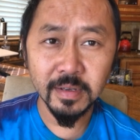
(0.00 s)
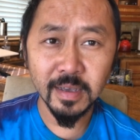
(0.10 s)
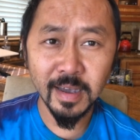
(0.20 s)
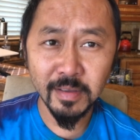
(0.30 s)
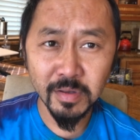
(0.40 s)

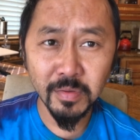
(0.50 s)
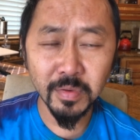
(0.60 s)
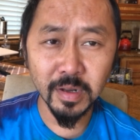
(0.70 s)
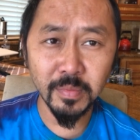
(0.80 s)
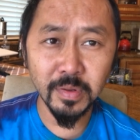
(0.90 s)
I know what
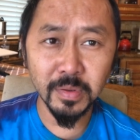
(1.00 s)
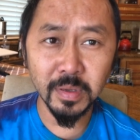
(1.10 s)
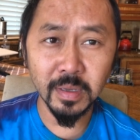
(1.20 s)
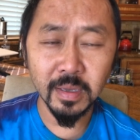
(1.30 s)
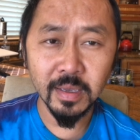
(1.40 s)
I'm doing.
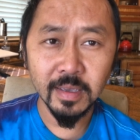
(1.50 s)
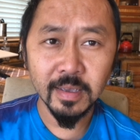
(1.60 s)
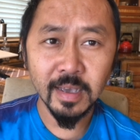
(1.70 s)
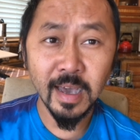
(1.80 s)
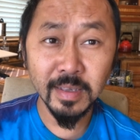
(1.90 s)

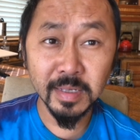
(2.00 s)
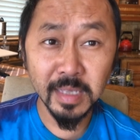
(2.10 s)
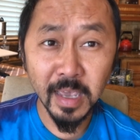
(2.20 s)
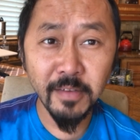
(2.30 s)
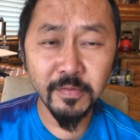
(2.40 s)
I
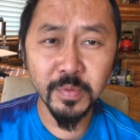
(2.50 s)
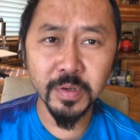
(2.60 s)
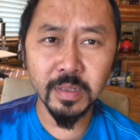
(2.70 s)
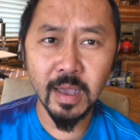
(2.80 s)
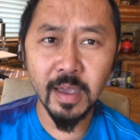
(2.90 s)
saved more
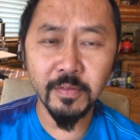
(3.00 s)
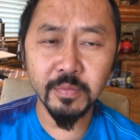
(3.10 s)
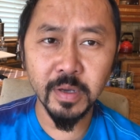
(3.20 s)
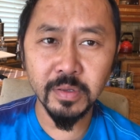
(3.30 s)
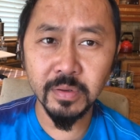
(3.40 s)
lives
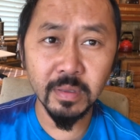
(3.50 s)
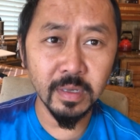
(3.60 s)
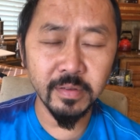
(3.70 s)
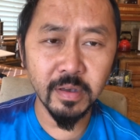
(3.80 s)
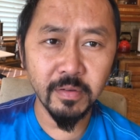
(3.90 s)
by doing these
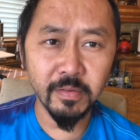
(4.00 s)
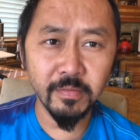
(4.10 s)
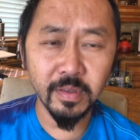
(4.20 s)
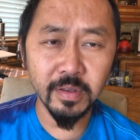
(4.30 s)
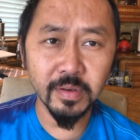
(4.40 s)
COVID
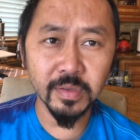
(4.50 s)
videos.